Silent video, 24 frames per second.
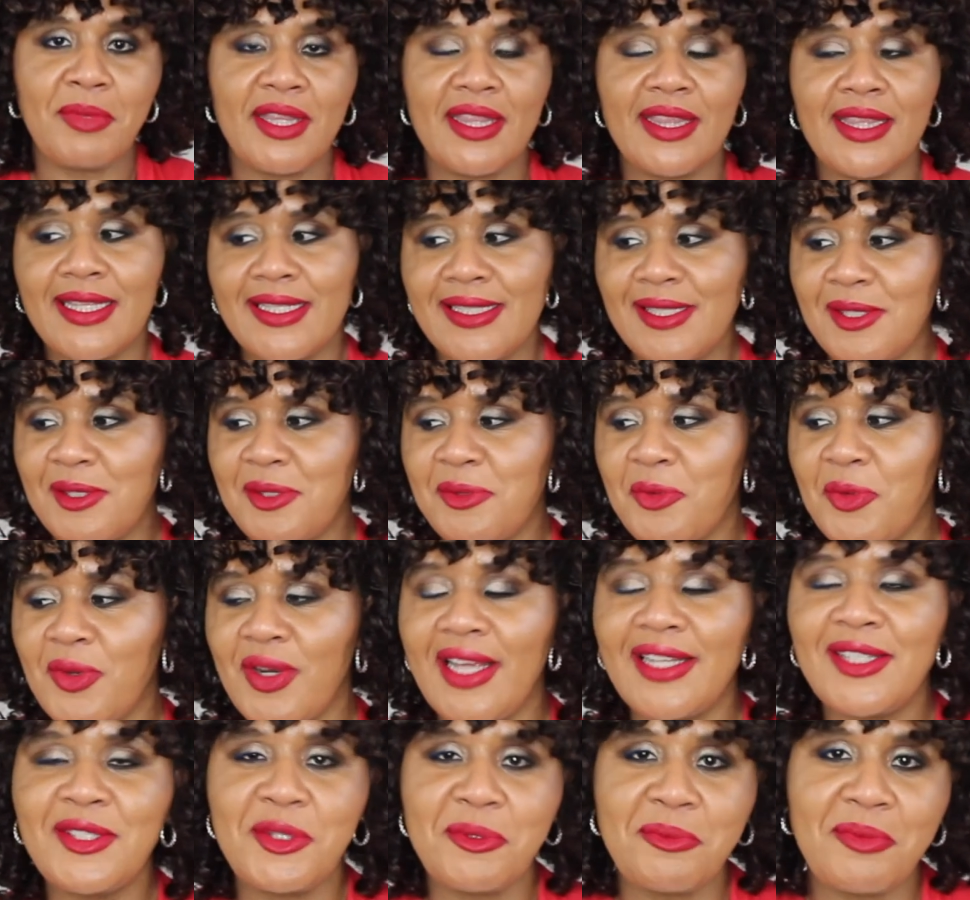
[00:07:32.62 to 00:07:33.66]
but this, when
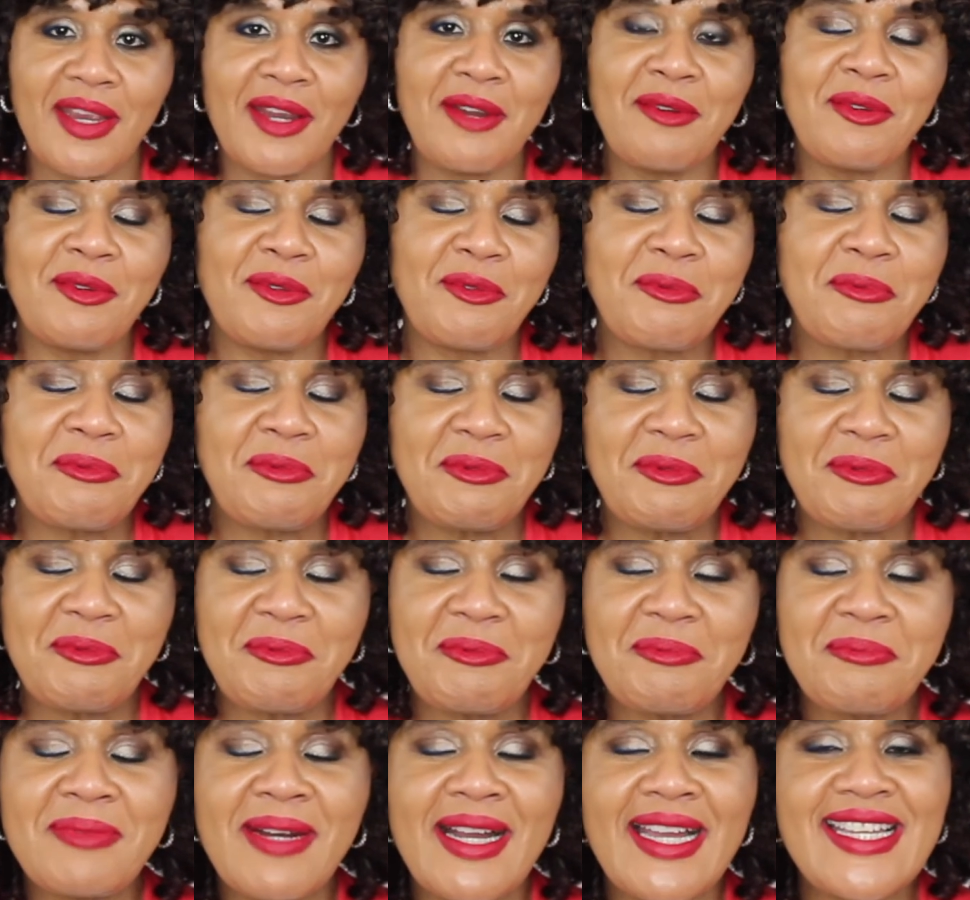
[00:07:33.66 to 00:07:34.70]
I do my
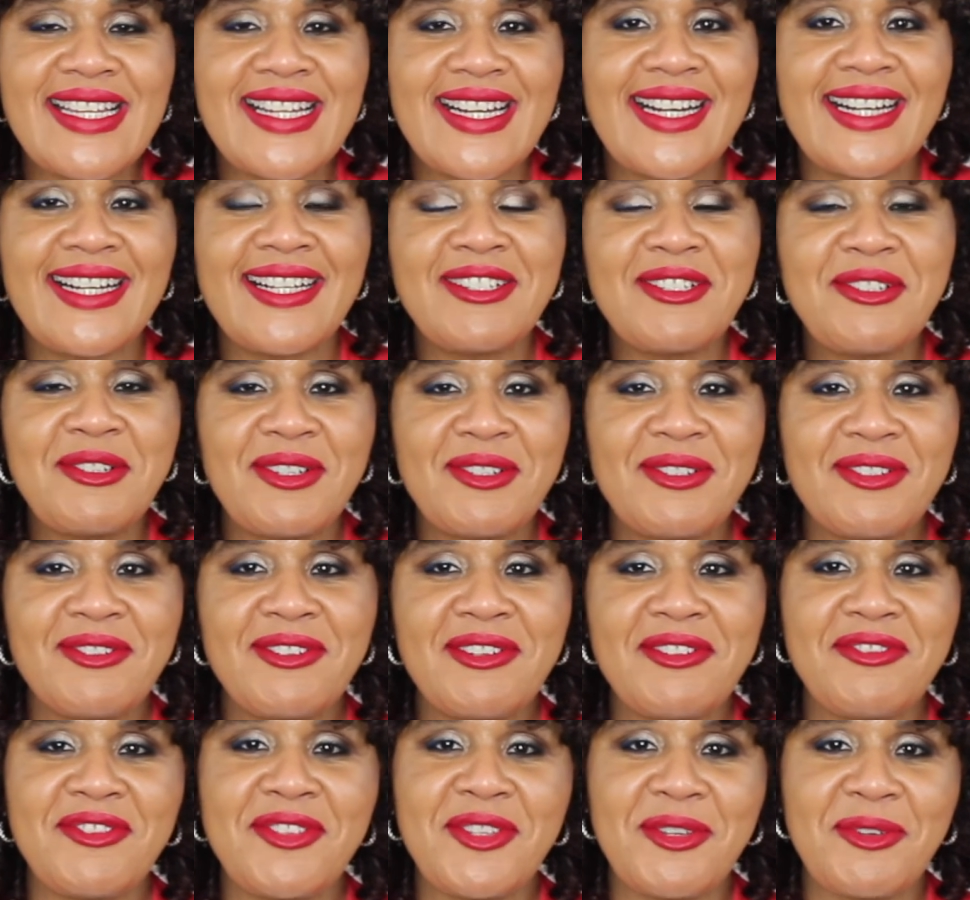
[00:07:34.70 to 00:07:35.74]
my uh,
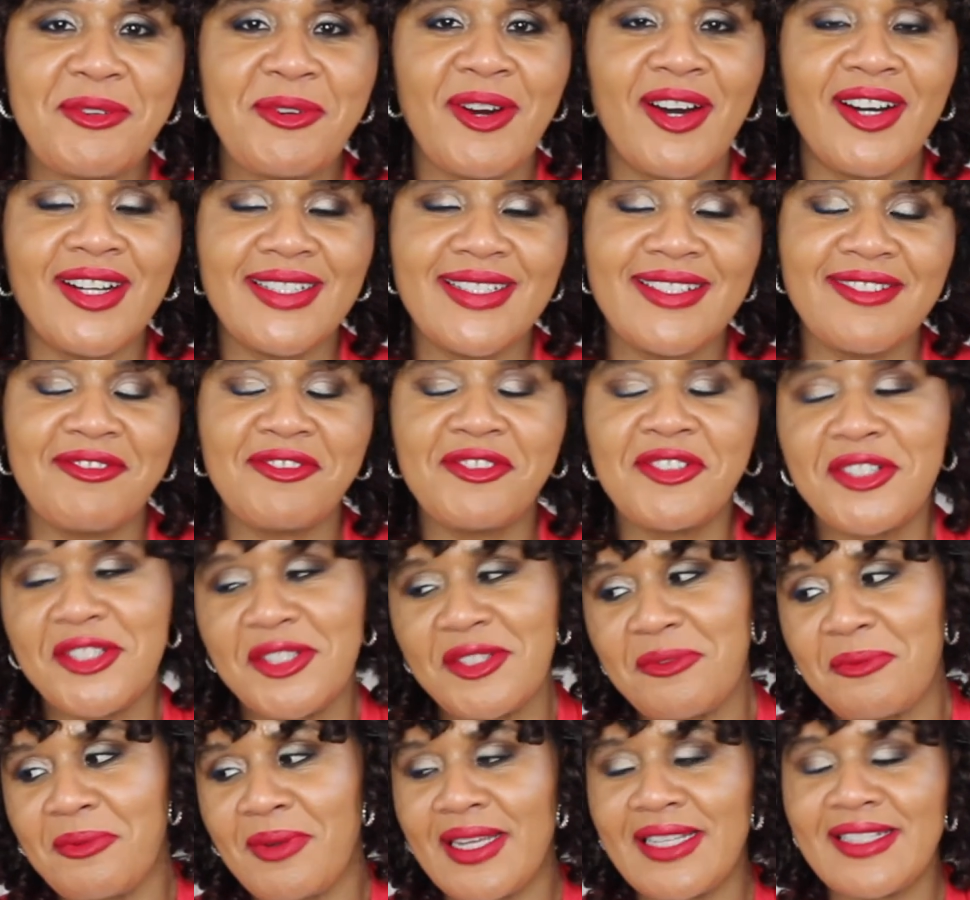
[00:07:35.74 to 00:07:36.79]
review on
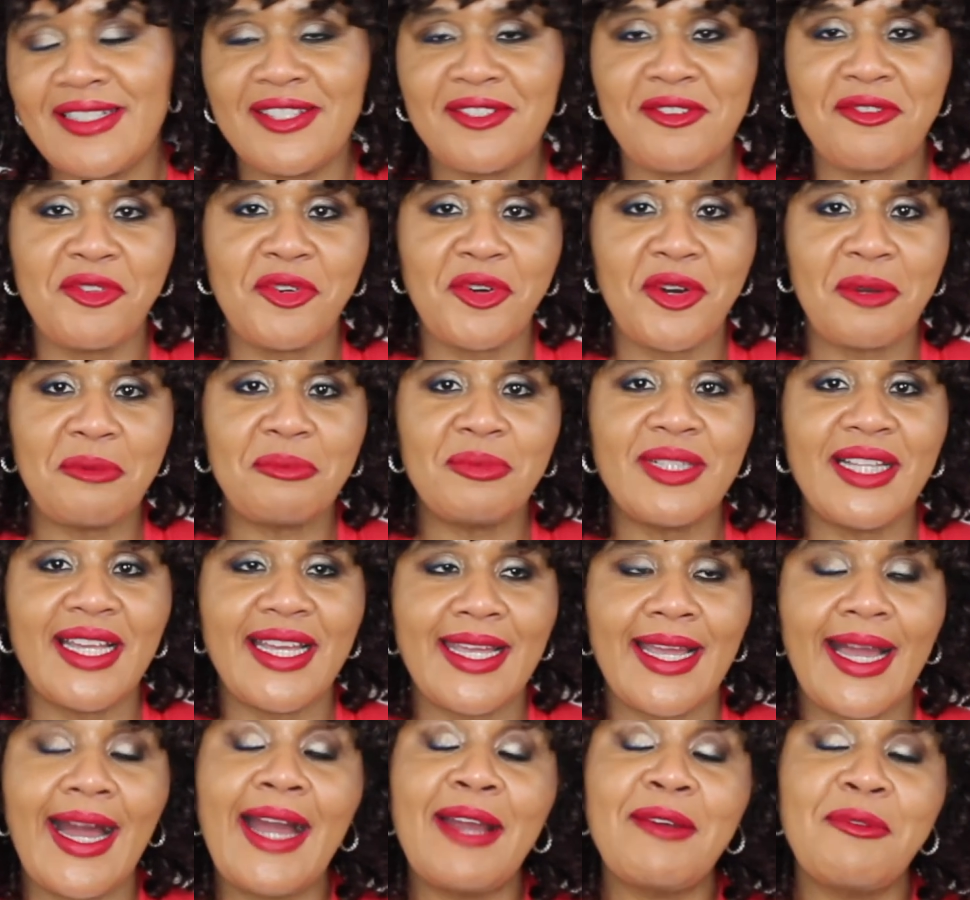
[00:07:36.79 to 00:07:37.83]
personalized My Sephora
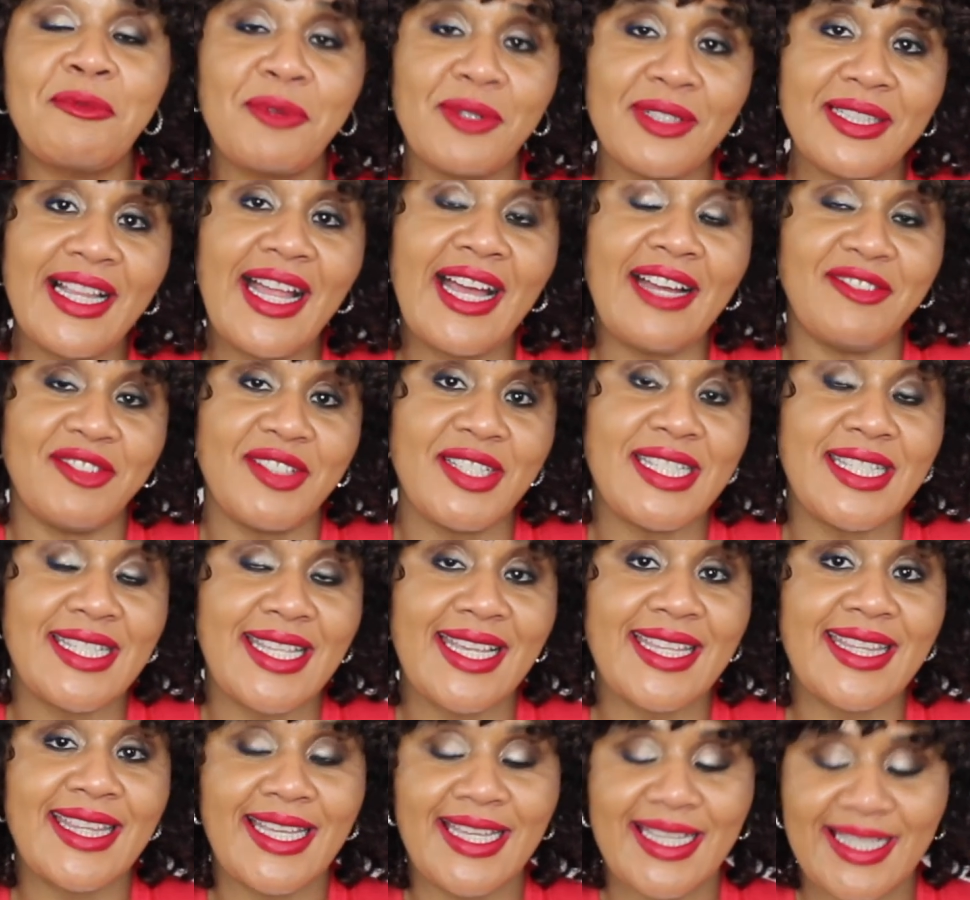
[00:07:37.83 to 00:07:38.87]
Play, I will have to
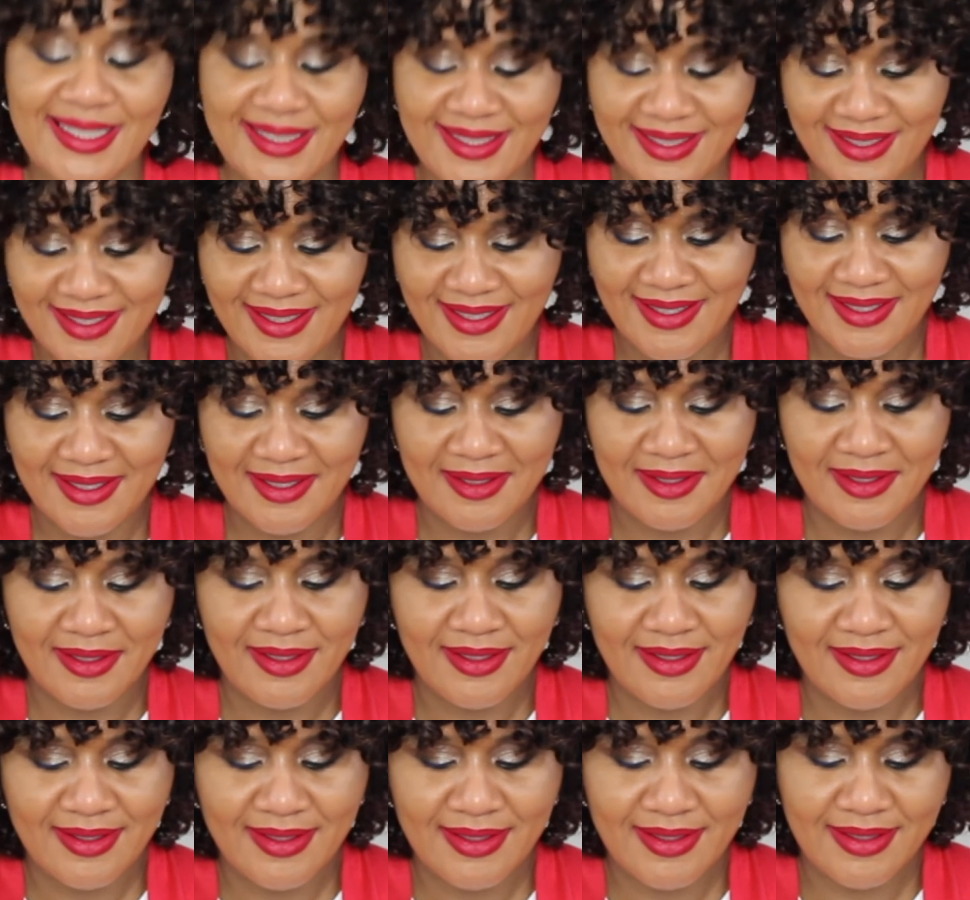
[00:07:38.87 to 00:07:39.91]
say that.
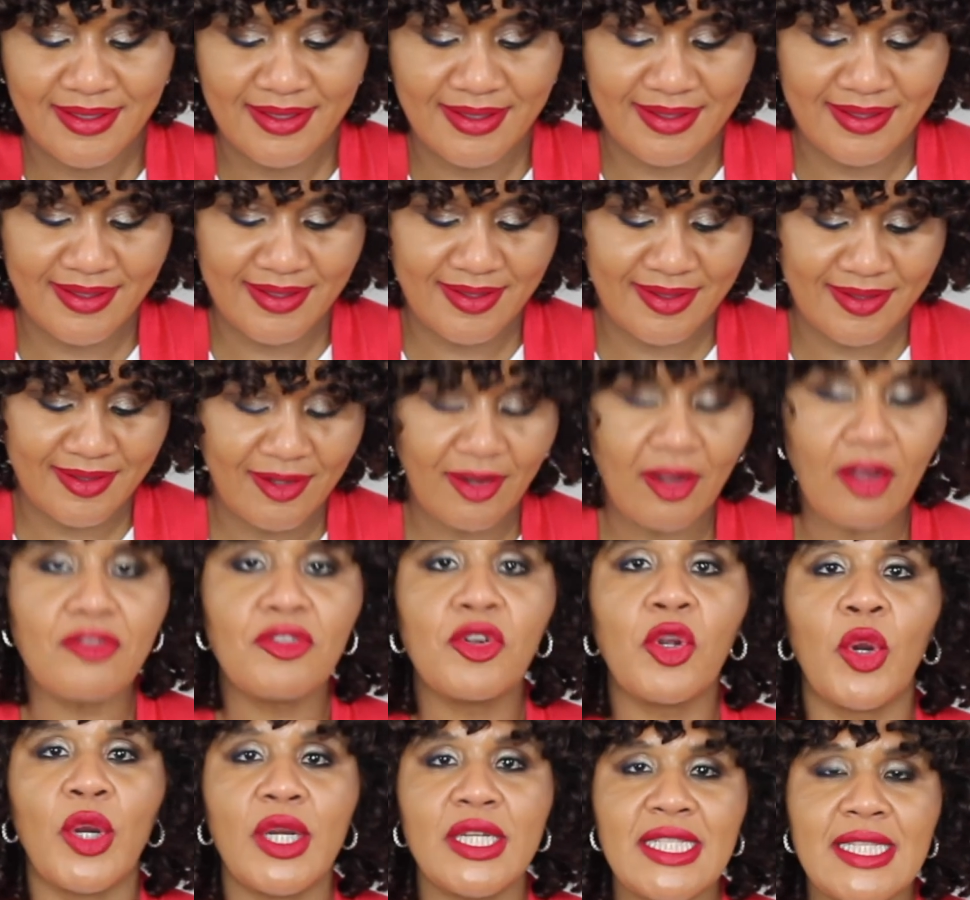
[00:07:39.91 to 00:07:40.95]

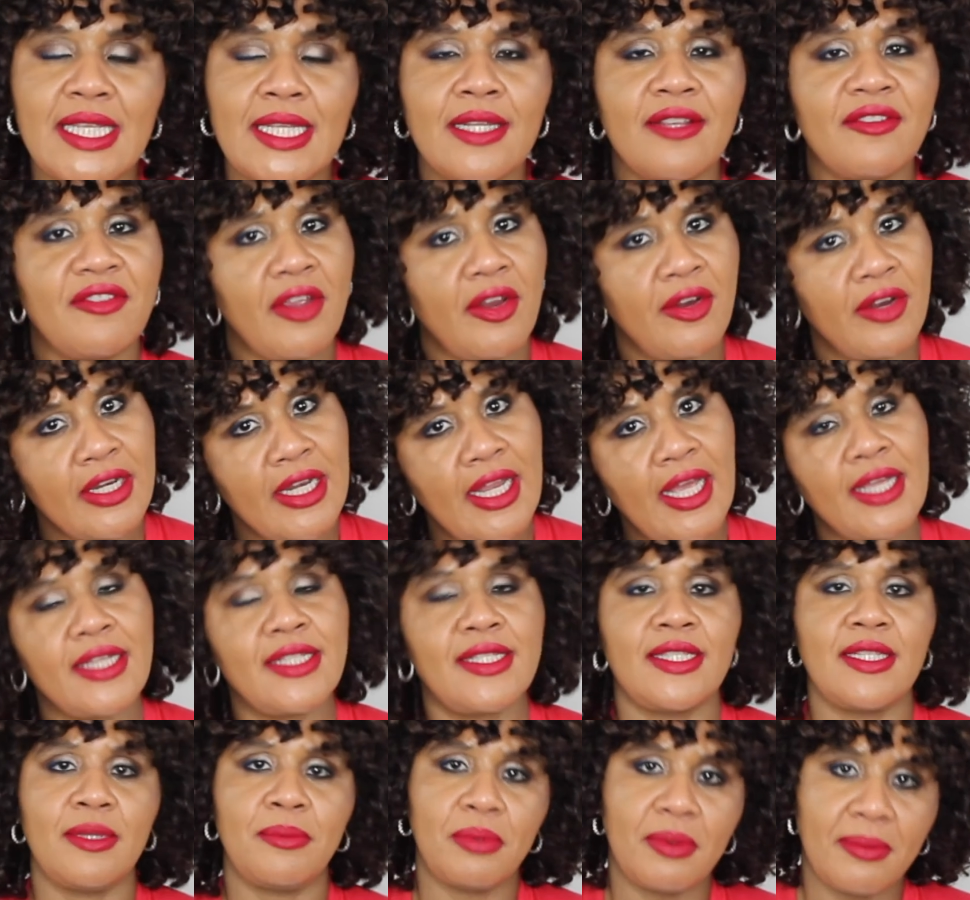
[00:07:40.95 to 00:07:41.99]
Of course, in a very
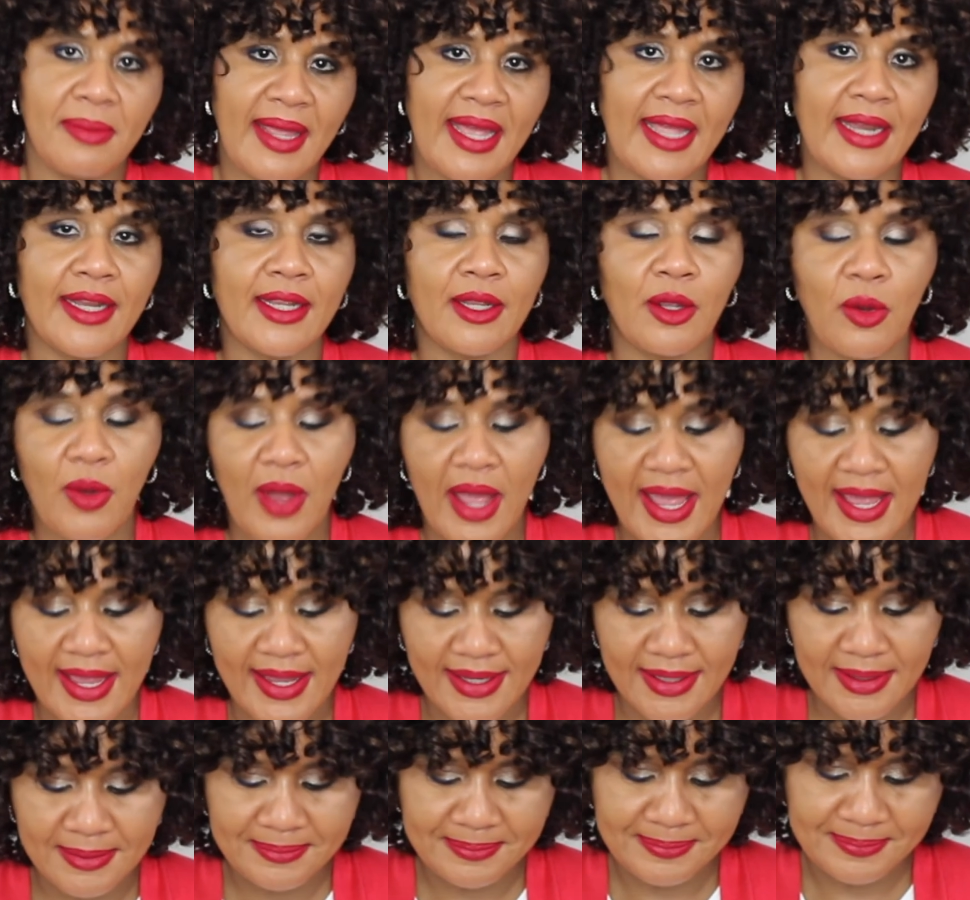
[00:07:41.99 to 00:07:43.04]
nice diplomatic
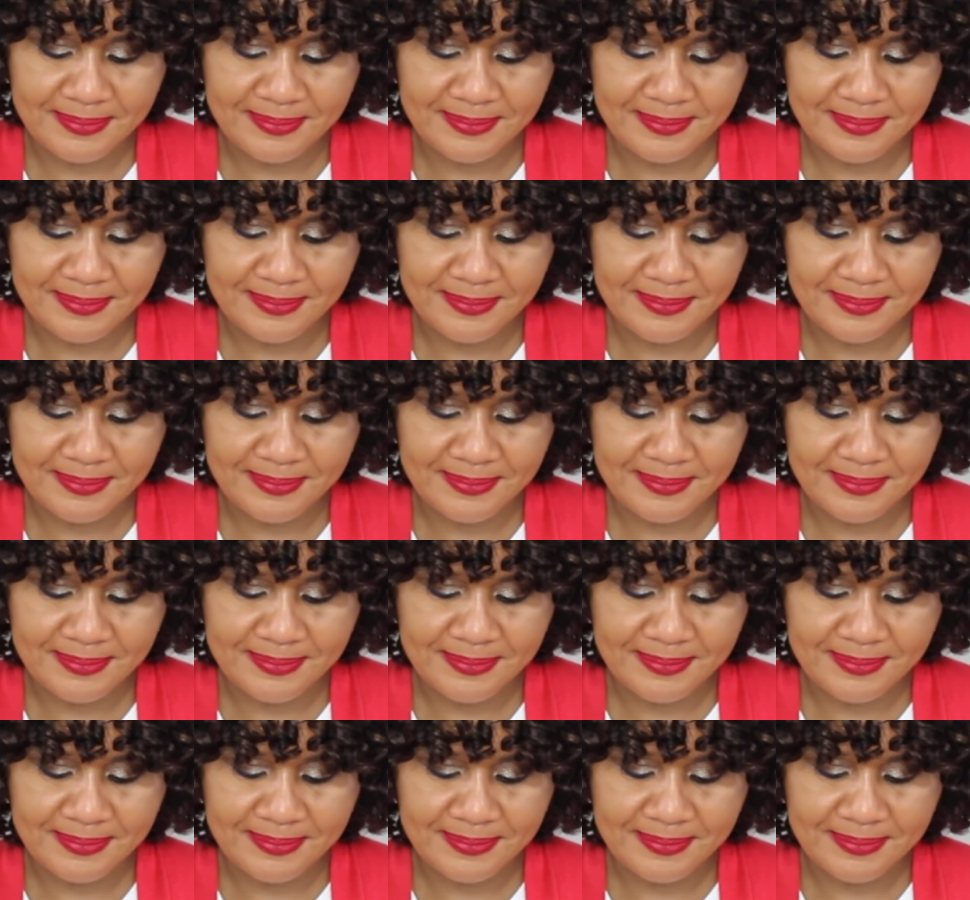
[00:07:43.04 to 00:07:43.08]
way.